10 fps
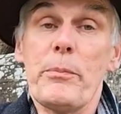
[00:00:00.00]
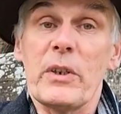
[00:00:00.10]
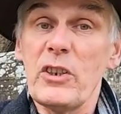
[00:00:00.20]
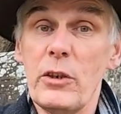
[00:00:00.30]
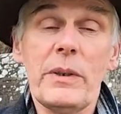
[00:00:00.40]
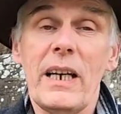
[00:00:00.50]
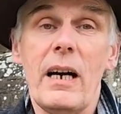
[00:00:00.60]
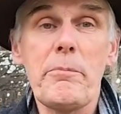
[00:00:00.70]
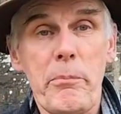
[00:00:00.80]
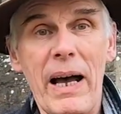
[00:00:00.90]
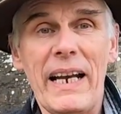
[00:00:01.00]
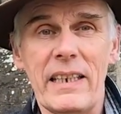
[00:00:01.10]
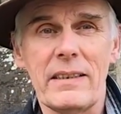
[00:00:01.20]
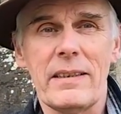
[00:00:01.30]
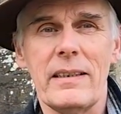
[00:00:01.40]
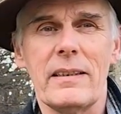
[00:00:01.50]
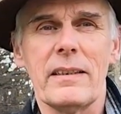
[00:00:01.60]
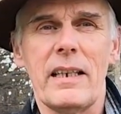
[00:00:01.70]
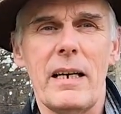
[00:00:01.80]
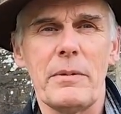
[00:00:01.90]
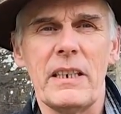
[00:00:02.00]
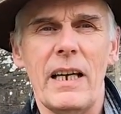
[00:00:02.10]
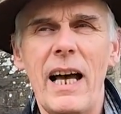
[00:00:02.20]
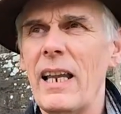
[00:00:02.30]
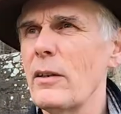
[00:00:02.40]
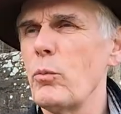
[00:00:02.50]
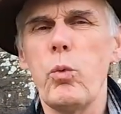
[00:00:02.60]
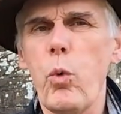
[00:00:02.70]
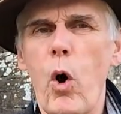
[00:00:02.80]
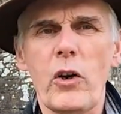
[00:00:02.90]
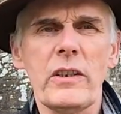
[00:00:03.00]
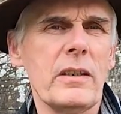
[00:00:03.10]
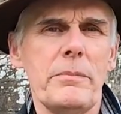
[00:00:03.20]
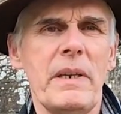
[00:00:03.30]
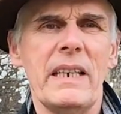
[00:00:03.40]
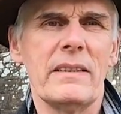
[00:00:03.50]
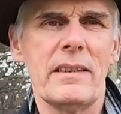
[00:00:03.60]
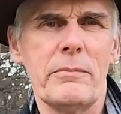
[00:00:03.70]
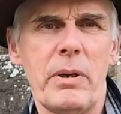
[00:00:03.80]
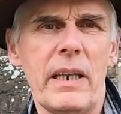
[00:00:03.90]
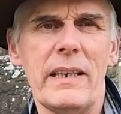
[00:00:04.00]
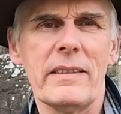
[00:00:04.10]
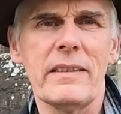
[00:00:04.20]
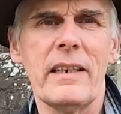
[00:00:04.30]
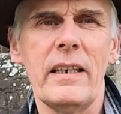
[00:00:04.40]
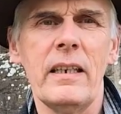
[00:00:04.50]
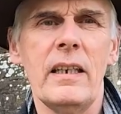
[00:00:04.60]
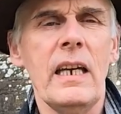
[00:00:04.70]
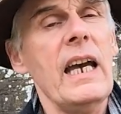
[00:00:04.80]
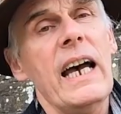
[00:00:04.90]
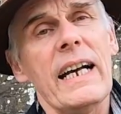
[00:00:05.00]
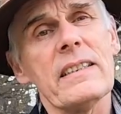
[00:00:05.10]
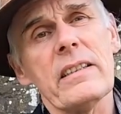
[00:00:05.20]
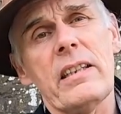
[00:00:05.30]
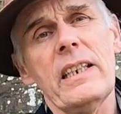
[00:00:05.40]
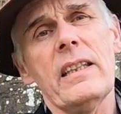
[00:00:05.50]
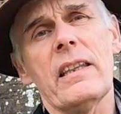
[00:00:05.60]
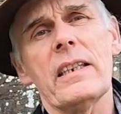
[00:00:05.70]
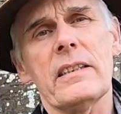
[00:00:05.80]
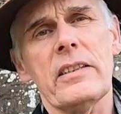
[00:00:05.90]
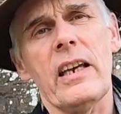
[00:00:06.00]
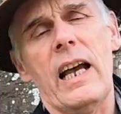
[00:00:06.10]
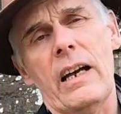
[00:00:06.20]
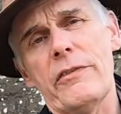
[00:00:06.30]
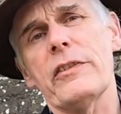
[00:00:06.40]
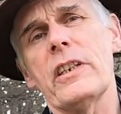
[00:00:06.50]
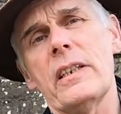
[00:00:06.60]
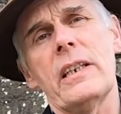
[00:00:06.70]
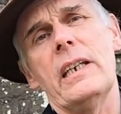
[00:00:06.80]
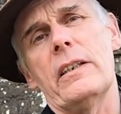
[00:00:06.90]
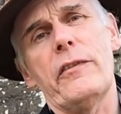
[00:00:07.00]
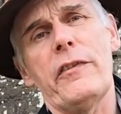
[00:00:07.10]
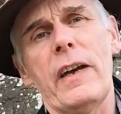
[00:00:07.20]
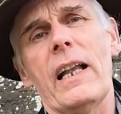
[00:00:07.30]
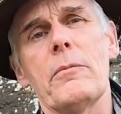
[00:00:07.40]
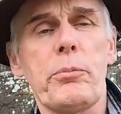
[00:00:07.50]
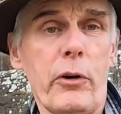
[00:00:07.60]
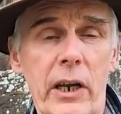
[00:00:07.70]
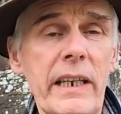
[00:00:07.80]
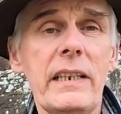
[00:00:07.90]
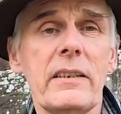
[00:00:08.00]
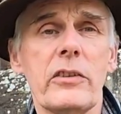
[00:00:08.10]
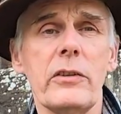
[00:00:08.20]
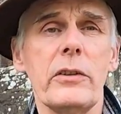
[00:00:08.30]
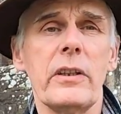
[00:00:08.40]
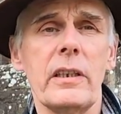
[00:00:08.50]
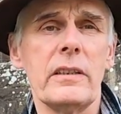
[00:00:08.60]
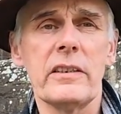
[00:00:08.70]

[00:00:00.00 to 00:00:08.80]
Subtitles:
But here we are back in Tintern Abbey, and what an amazing place. And to think that after it fell prey to the